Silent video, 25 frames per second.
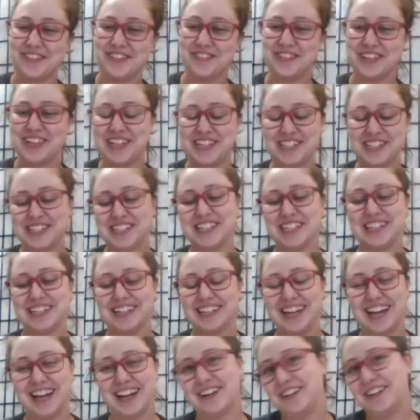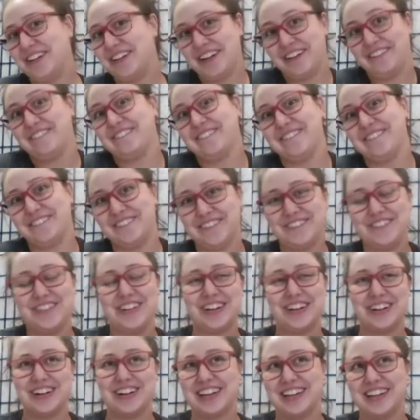PhD. I don't know. I'm
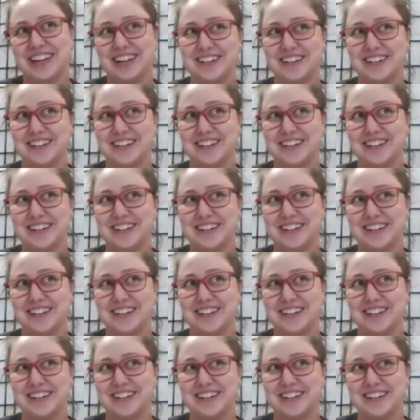figuring it out.